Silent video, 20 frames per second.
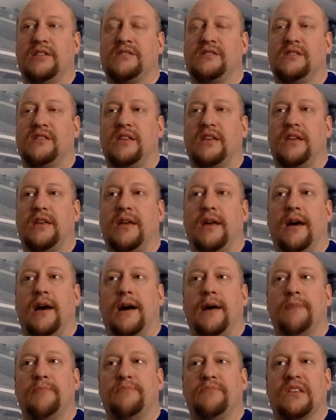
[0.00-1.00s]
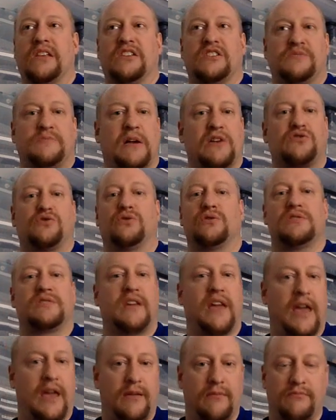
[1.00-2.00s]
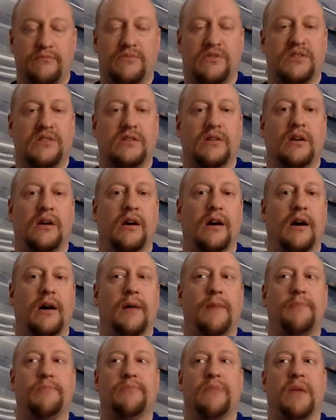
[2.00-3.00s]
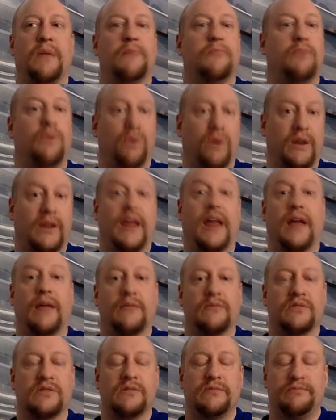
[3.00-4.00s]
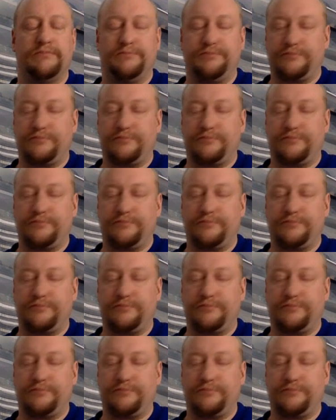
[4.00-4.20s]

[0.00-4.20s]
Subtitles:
the specialist games and board games.